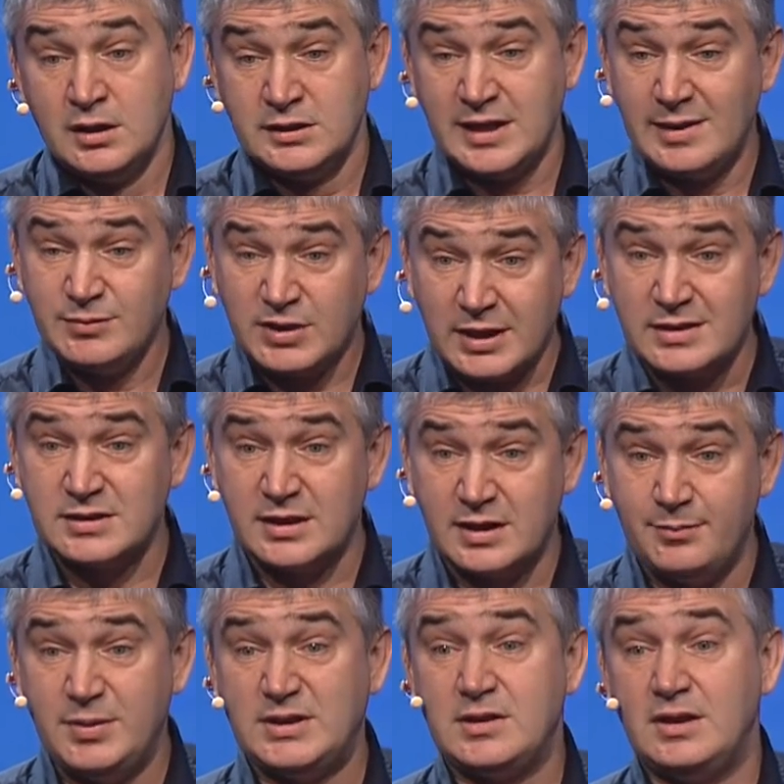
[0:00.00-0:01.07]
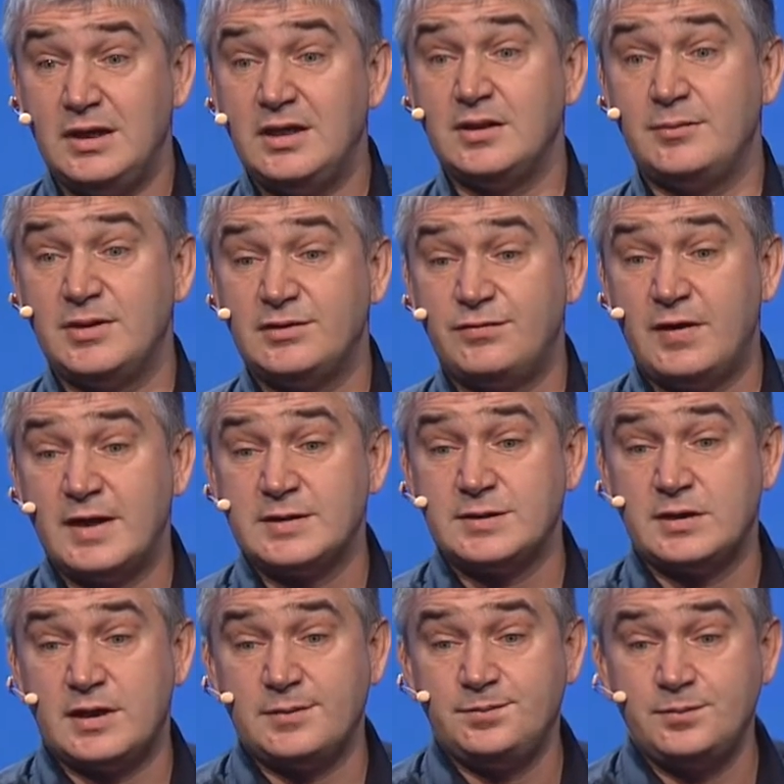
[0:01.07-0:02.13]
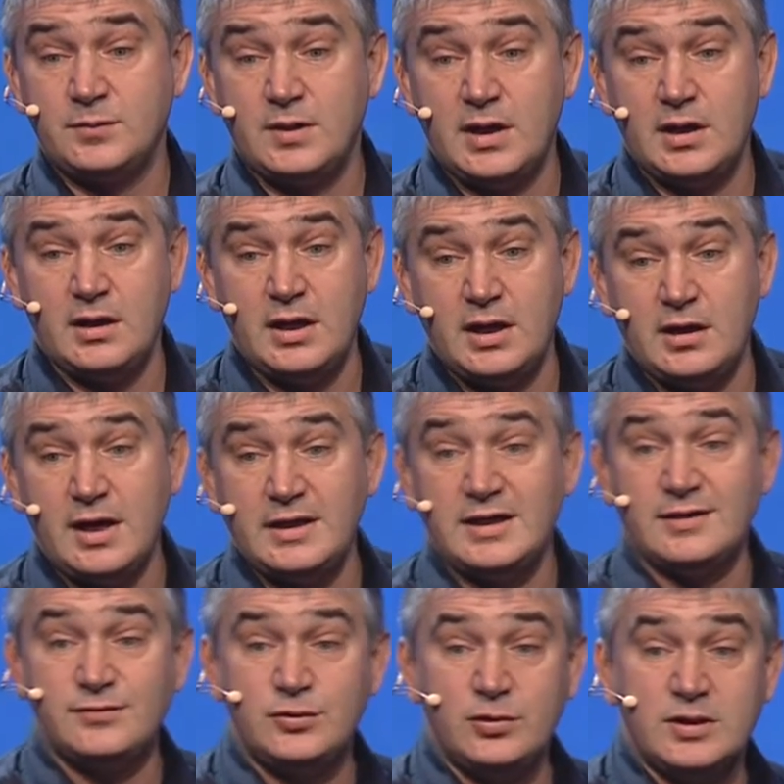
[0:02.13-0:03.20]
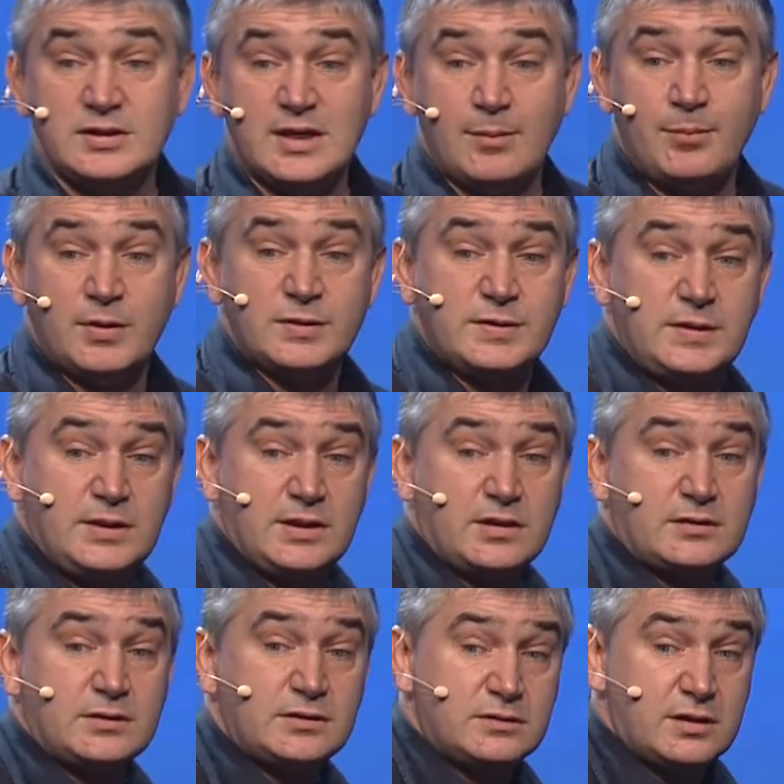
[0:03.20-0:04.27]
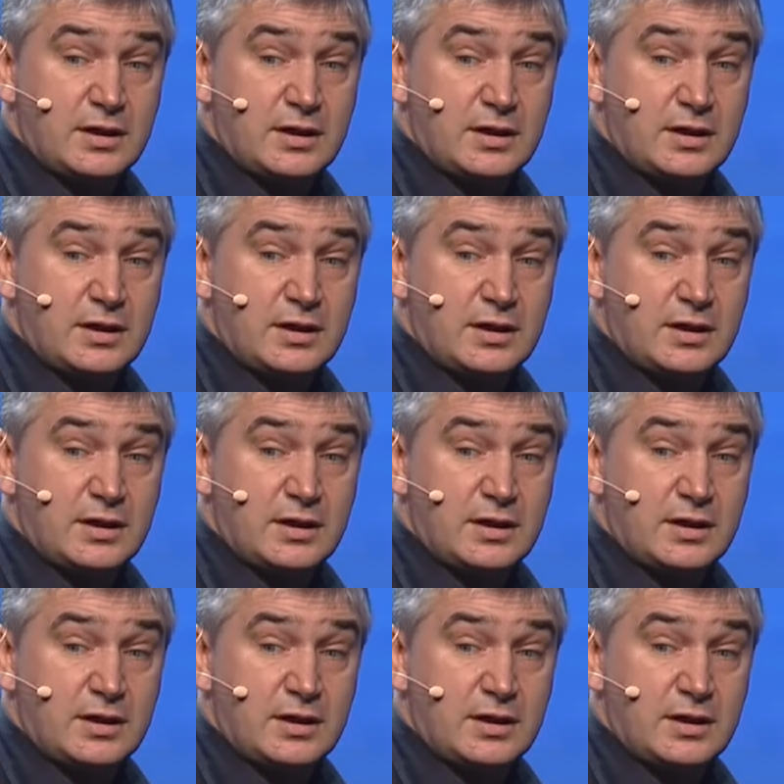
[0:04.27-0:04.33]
Some trends are a little bit faster, and I have two examples here. The